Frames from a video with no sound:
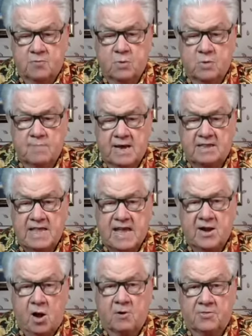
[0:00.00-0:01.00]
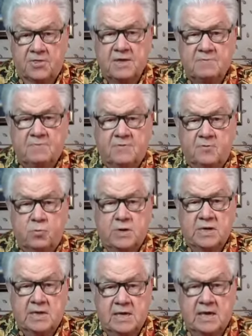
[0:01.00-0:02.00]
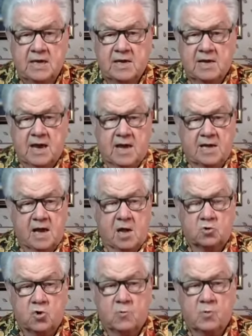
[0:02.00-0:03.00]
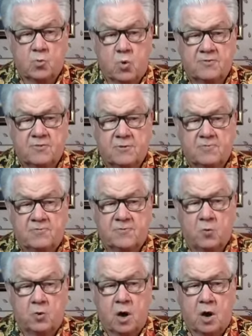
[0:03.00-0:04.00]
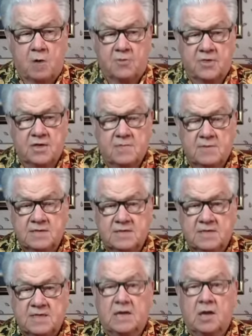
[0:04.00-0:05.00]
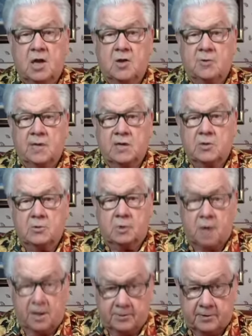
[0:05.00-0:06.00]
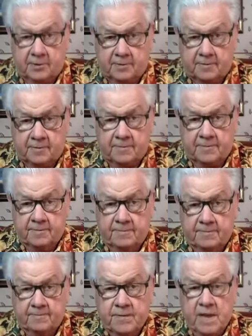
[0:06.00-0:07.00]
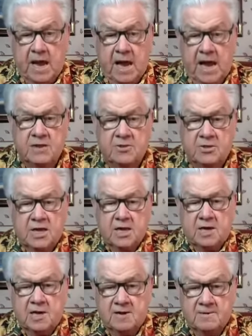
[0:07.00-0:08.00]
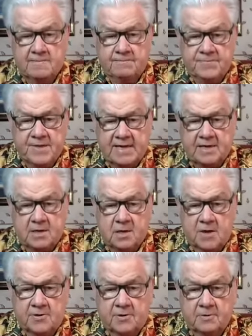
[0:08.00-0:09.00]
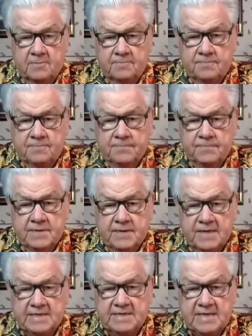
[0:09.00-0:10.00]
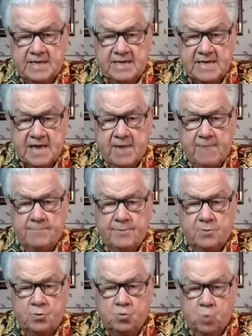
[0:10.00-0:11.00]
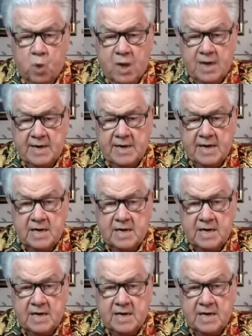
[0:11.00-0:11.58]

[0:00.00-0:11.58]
we make that our theme for the weekend. And October 1 through 4, our theme is decluttering your clutter. Mm-hmm. I think that clutter is the number one